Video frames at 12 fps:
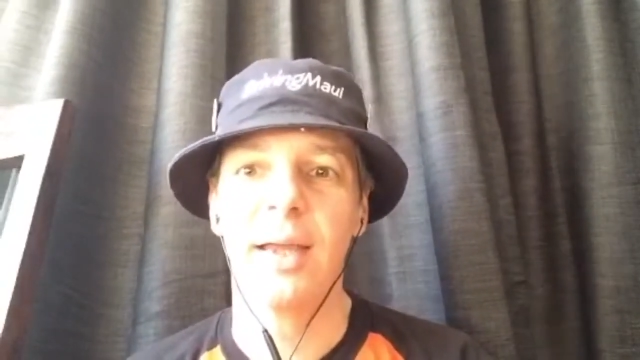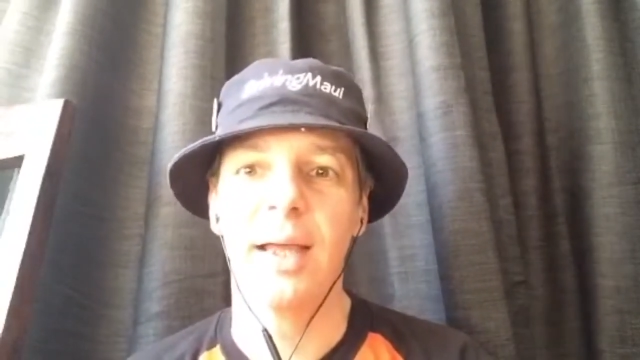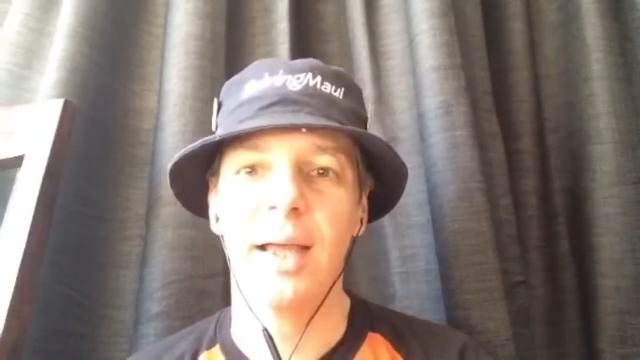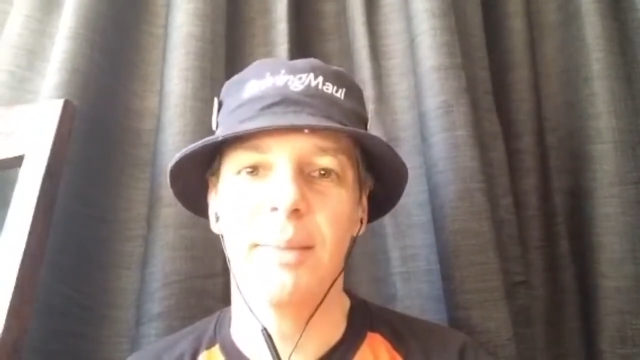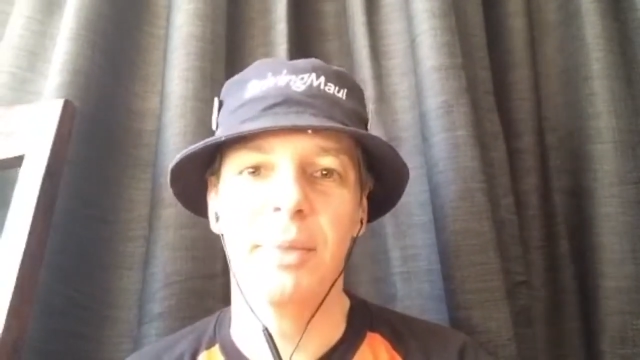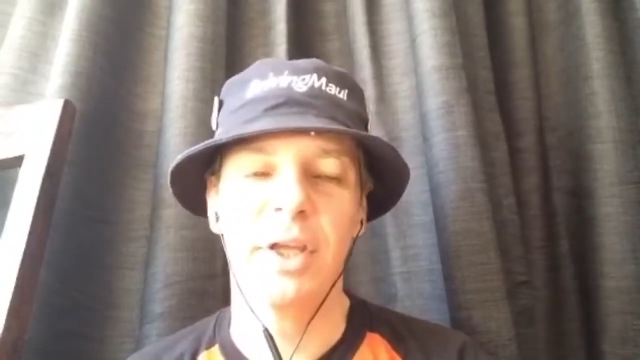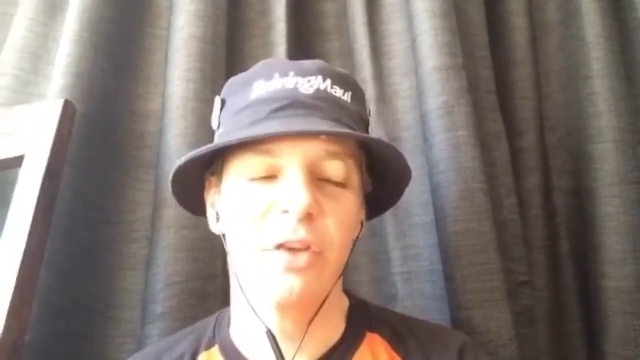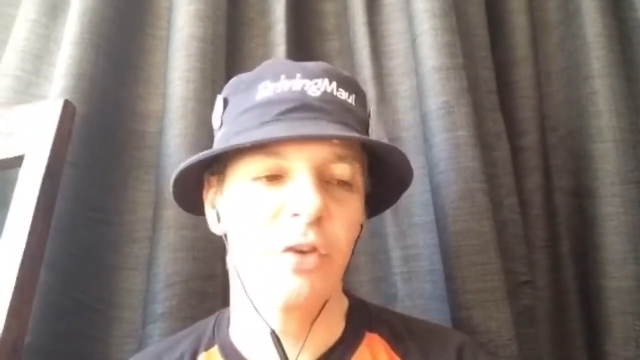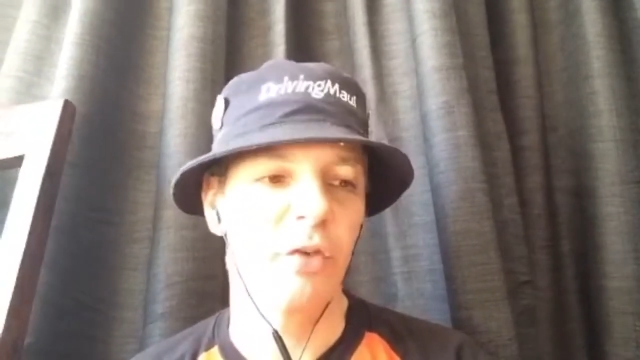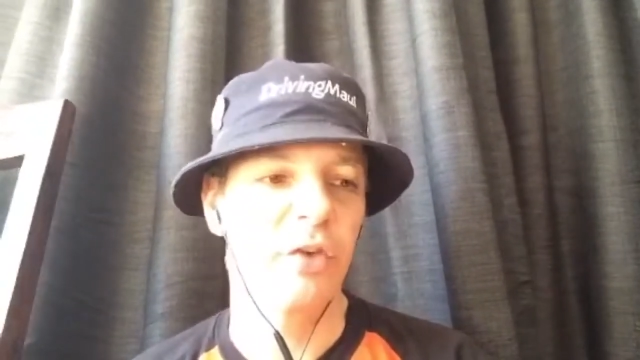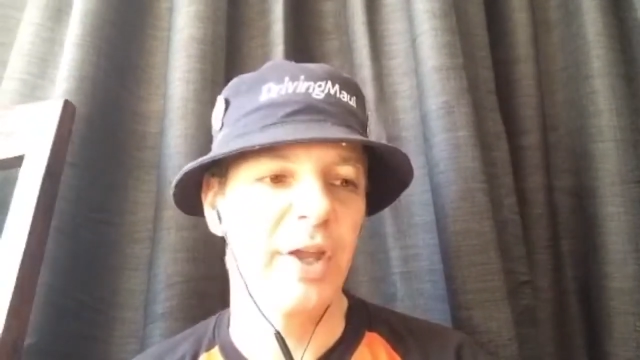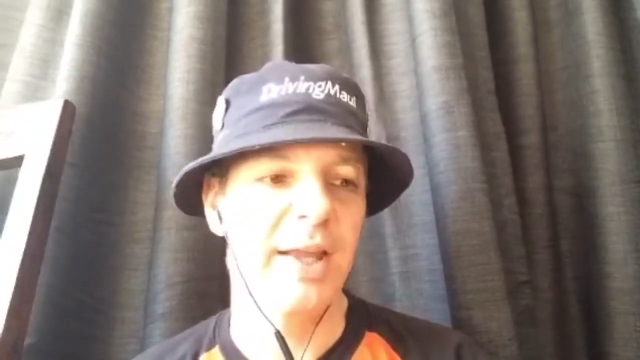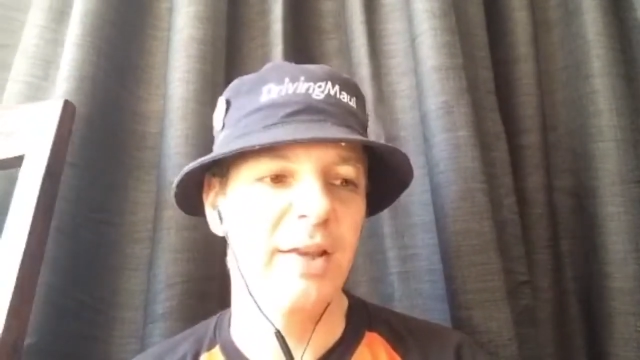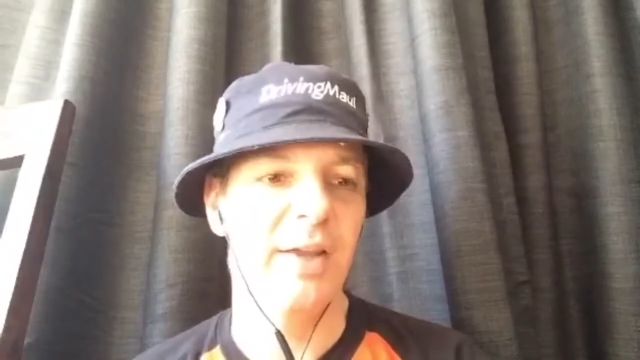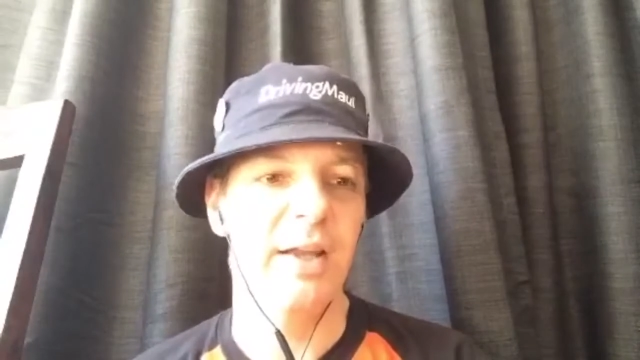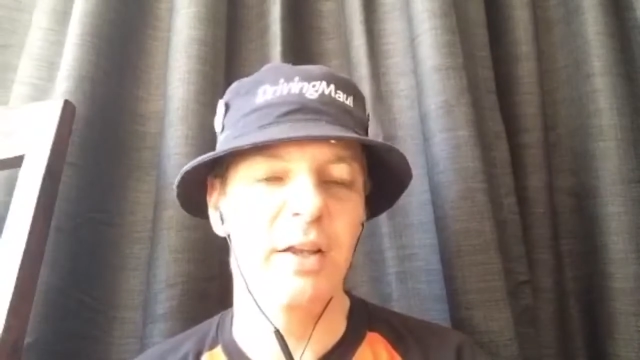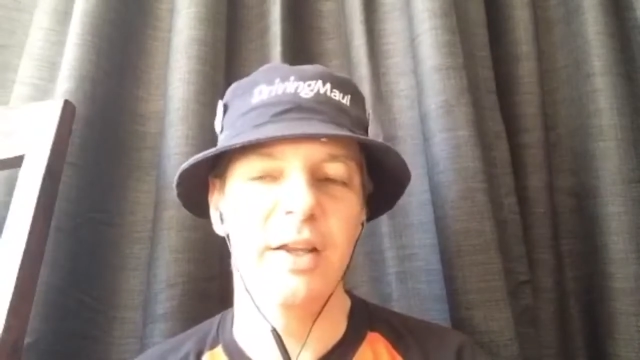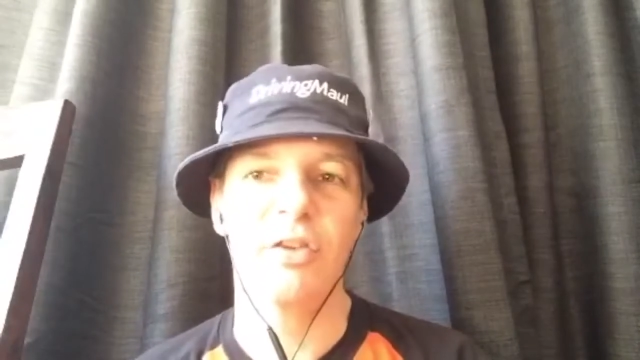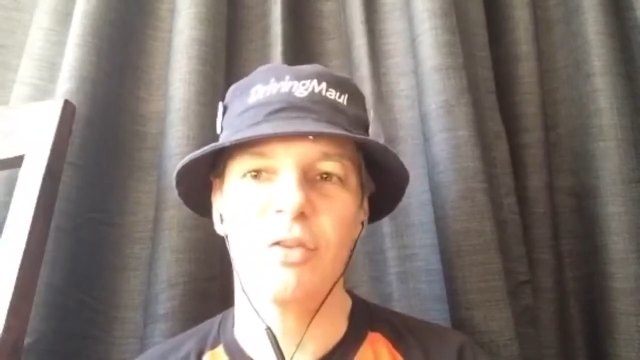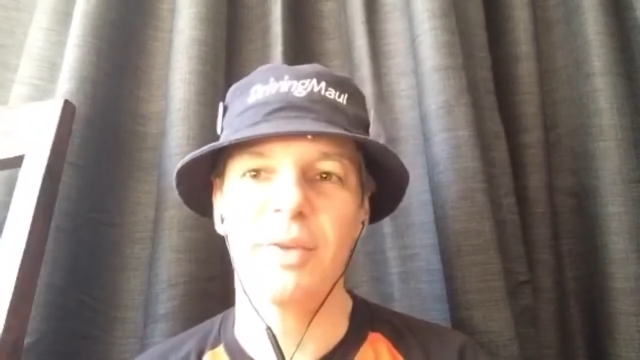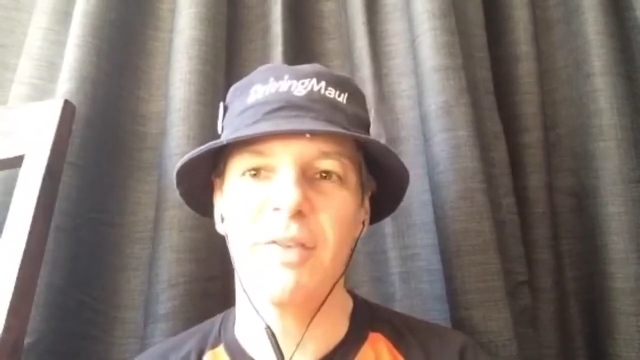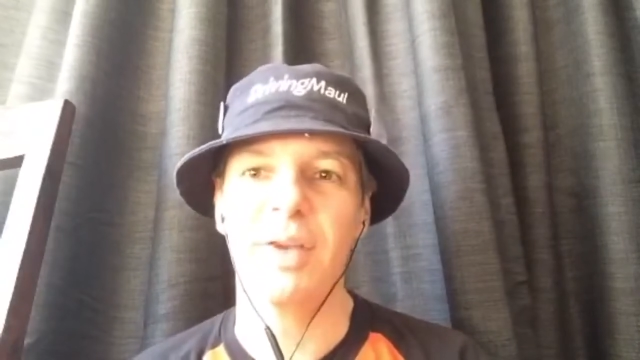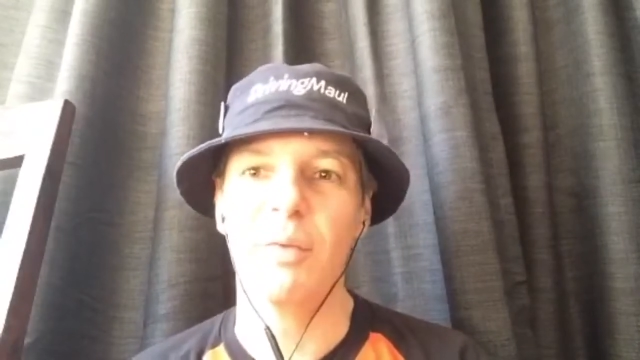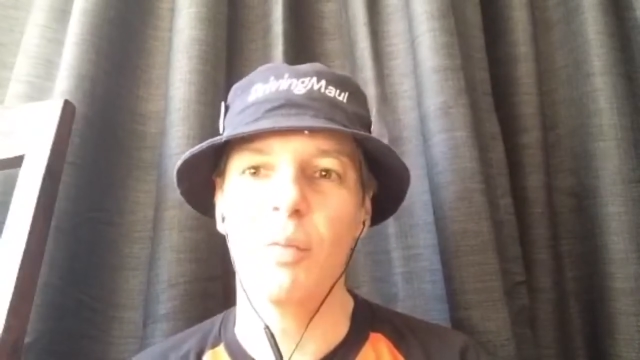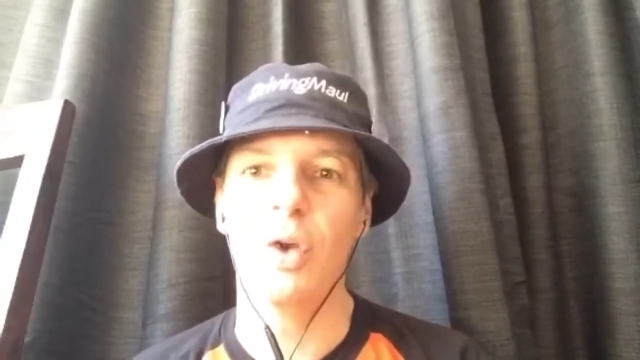uh, because obviously it it's definitely